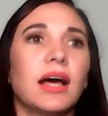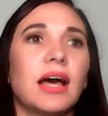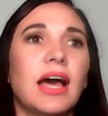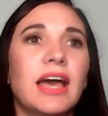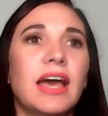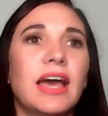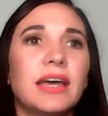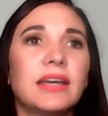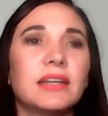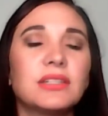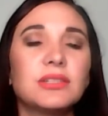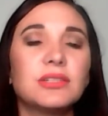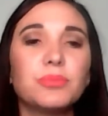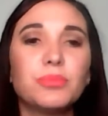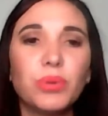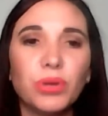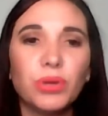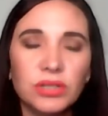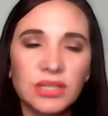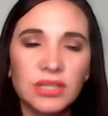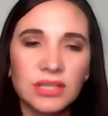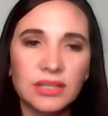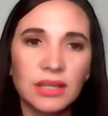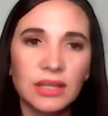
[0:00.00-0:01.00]
and
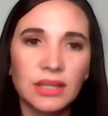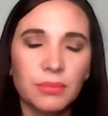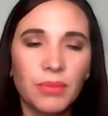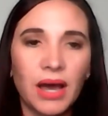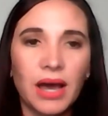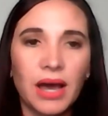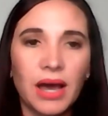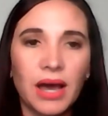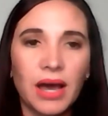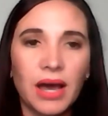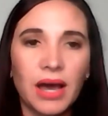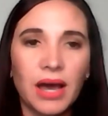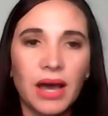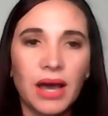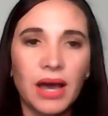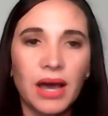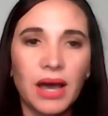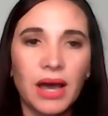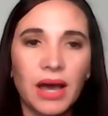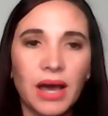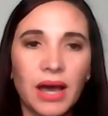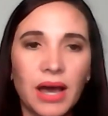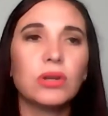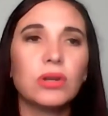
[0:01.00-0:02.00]
building them up
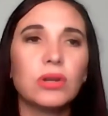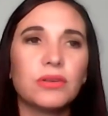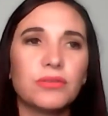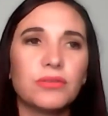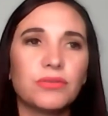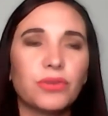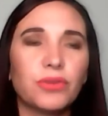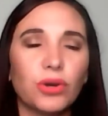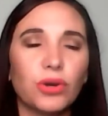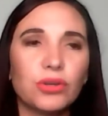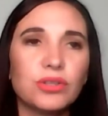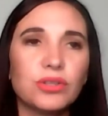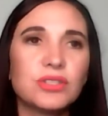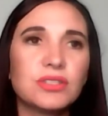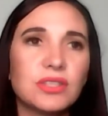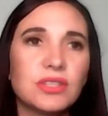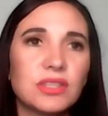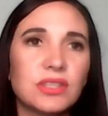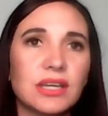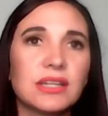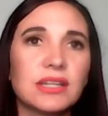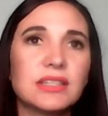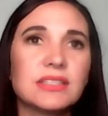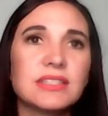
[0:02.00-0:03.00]
and all of
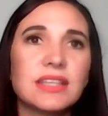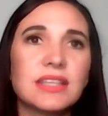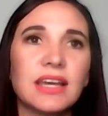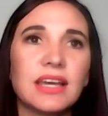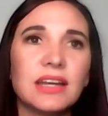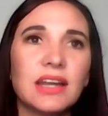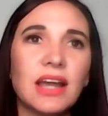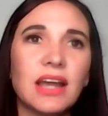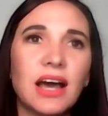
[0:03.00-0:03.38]
those things.